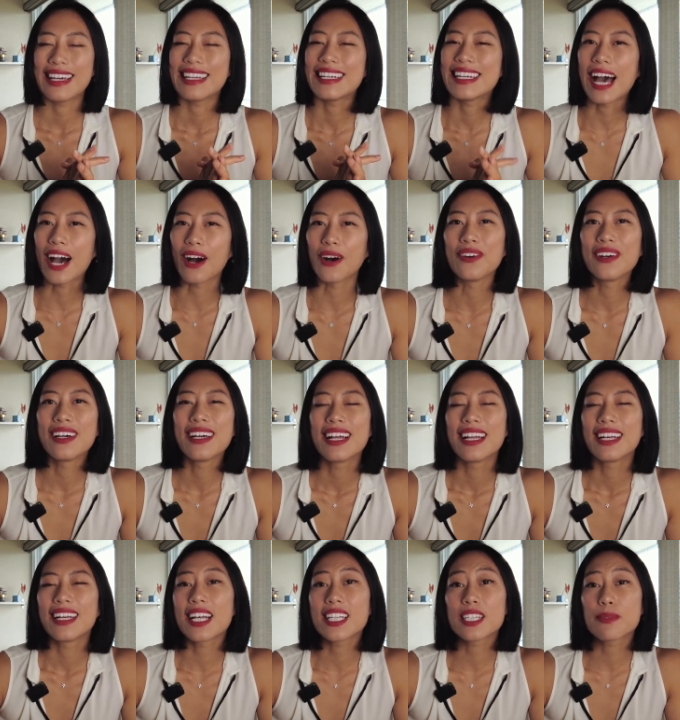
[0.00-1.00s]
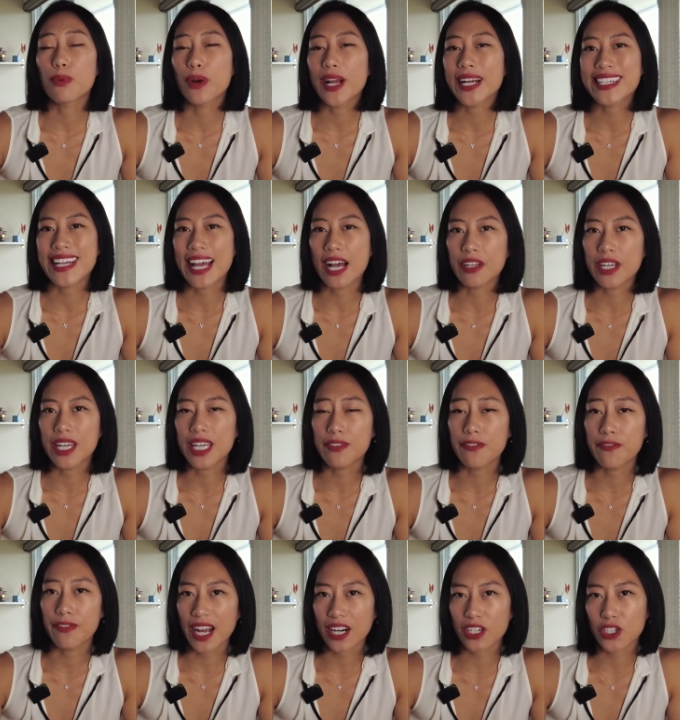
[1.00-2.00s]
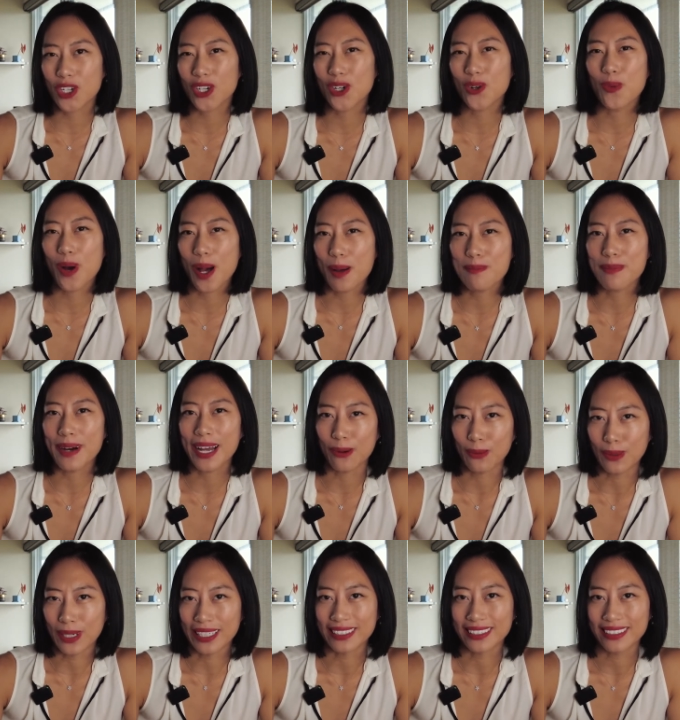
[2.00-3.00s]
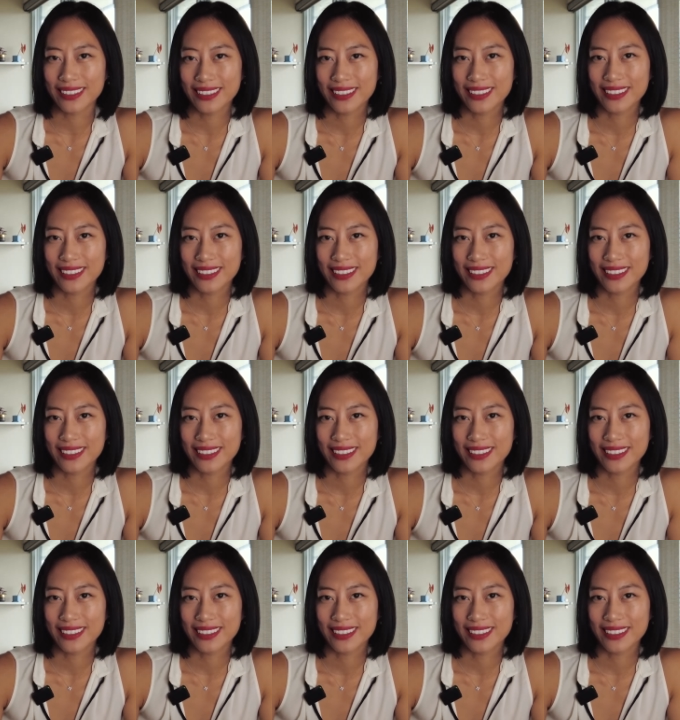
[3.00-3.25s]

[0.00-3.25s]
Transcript: Now, let's break down each factor one by one.